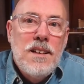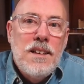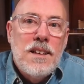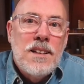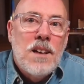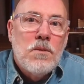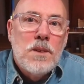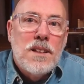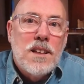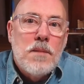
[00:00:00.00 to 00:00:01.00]
And yet, when
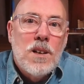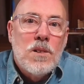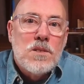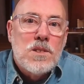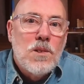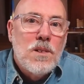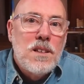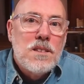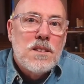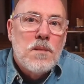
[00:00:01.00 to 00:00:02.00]
we think about our own
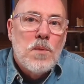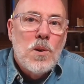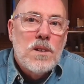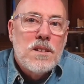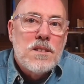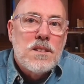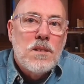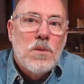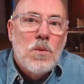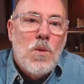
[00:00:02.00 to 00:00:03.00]
stories and the brokenness
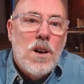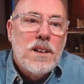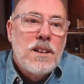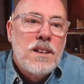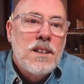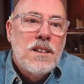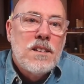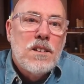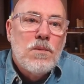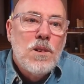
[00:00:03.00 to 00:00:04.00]
that we're walking in
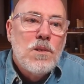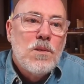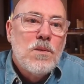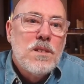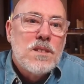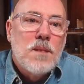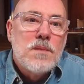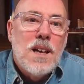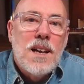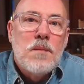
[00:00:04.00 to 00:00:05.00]
and through,
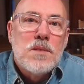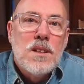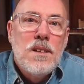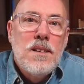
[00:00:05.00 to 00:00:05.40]
sometimes